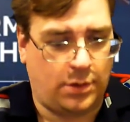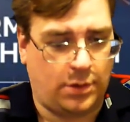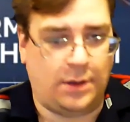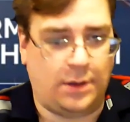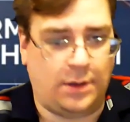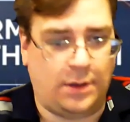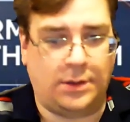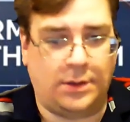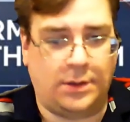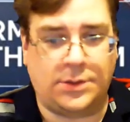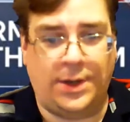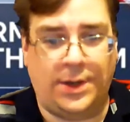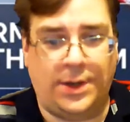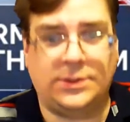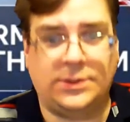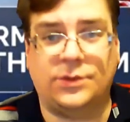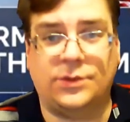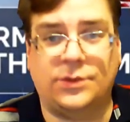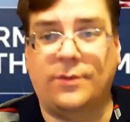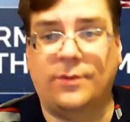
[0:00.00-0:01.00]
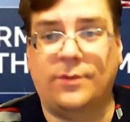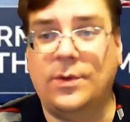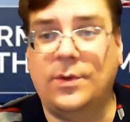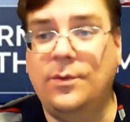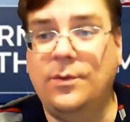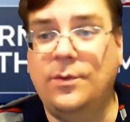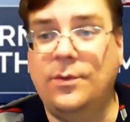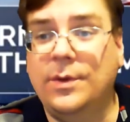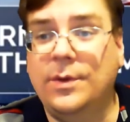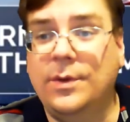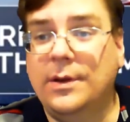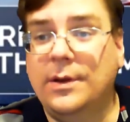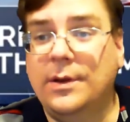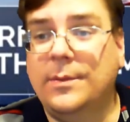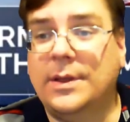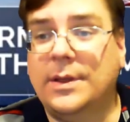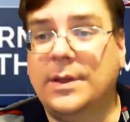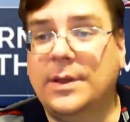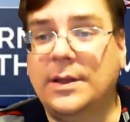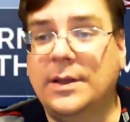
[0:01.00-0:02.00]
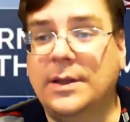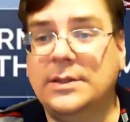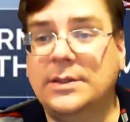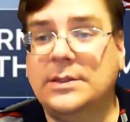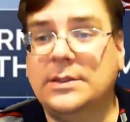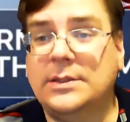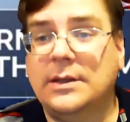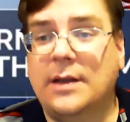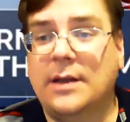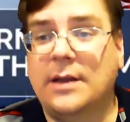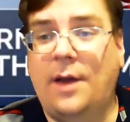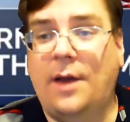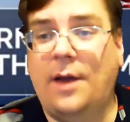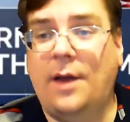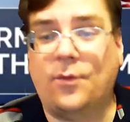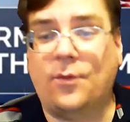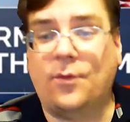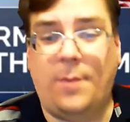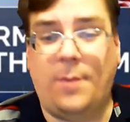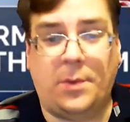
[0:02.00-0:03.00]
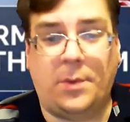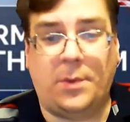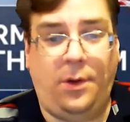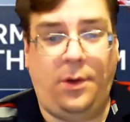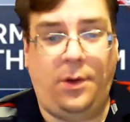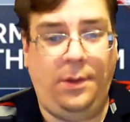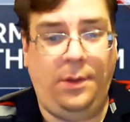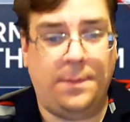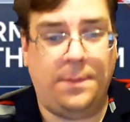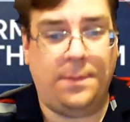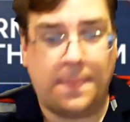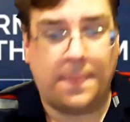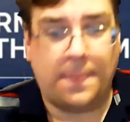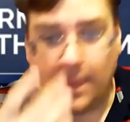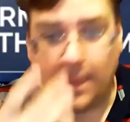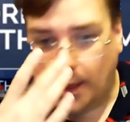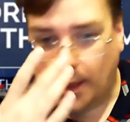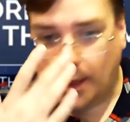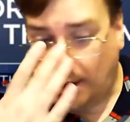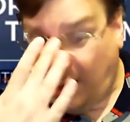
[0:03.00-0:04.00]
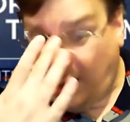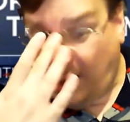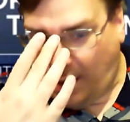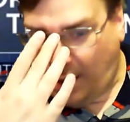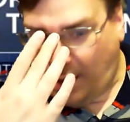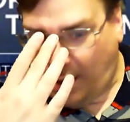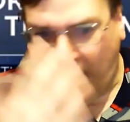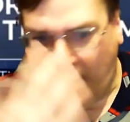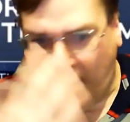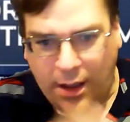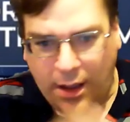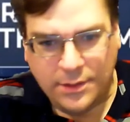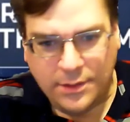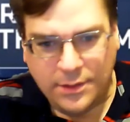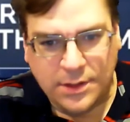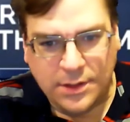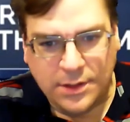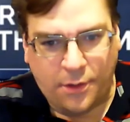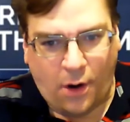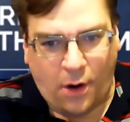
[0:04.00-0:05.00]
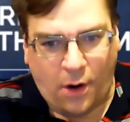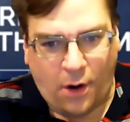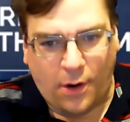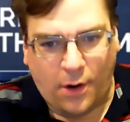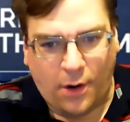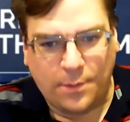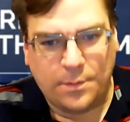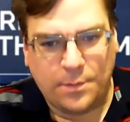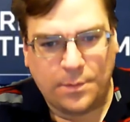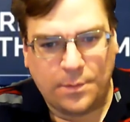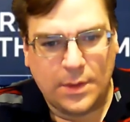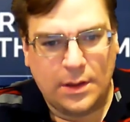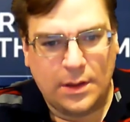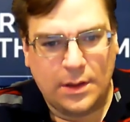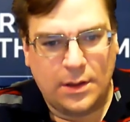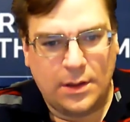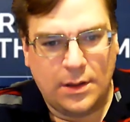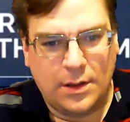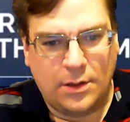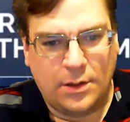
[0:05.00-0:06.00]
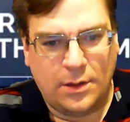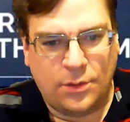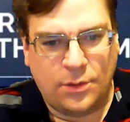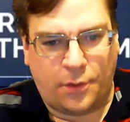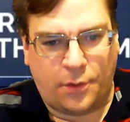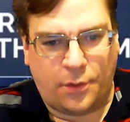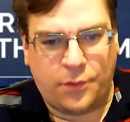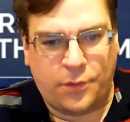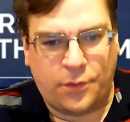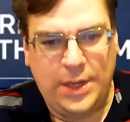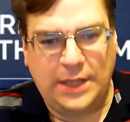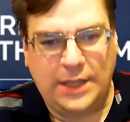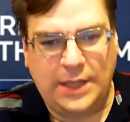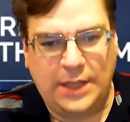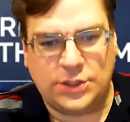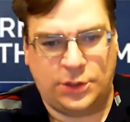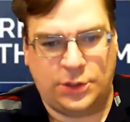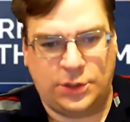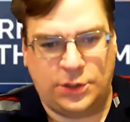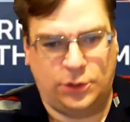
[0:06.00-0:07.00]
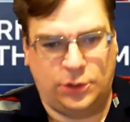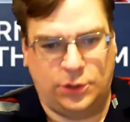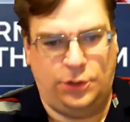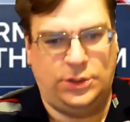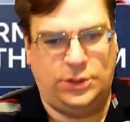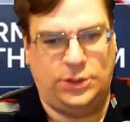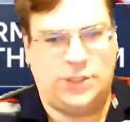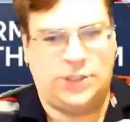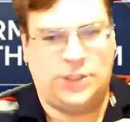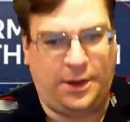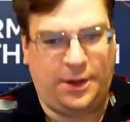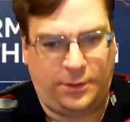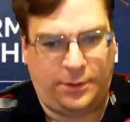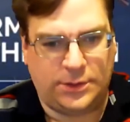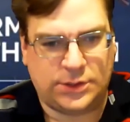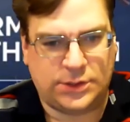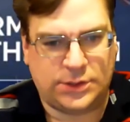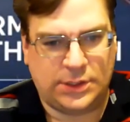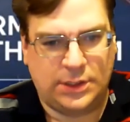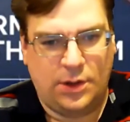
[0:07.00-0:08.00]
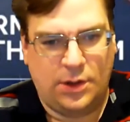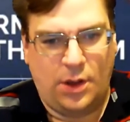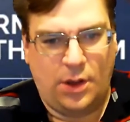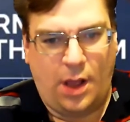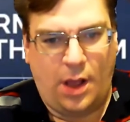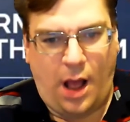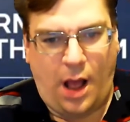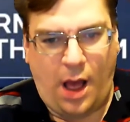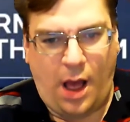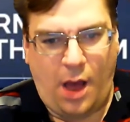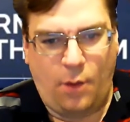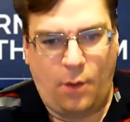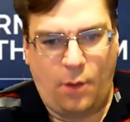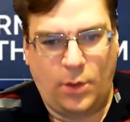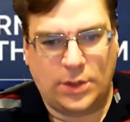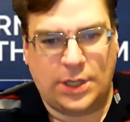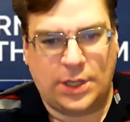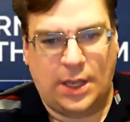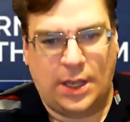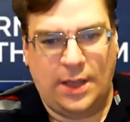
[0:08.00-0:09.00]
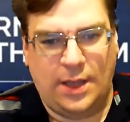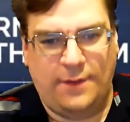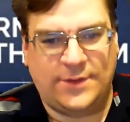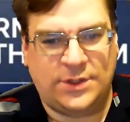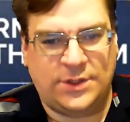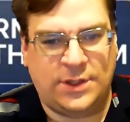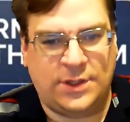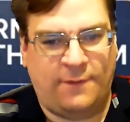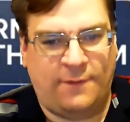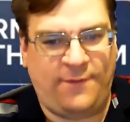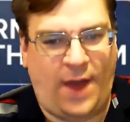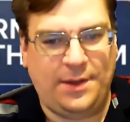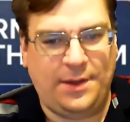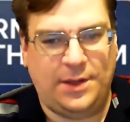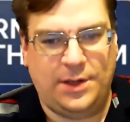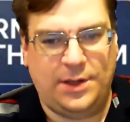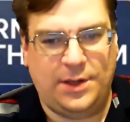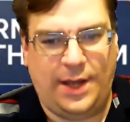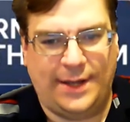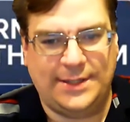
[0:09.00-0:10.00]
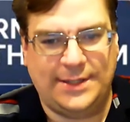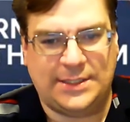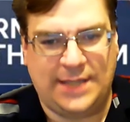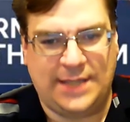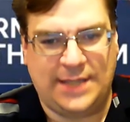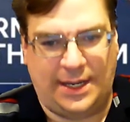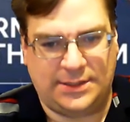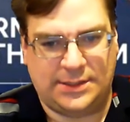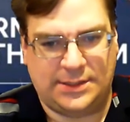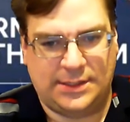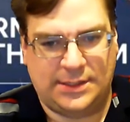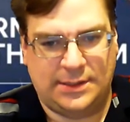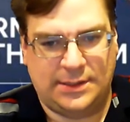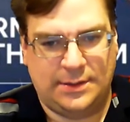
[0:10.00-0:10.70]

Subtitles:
someone else's review because I don't remember it all. There are 3 institutional cycles which have defined the United States.